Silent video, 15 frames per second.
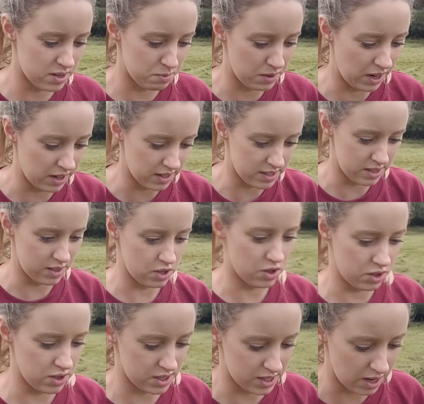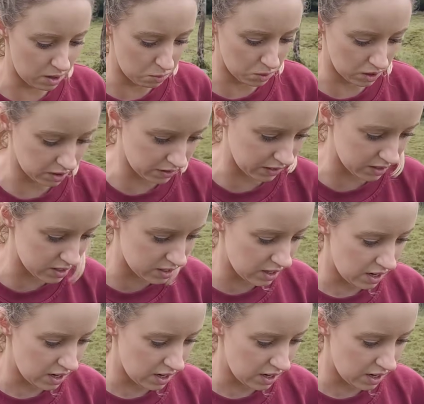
to be honest. It's just not worth it.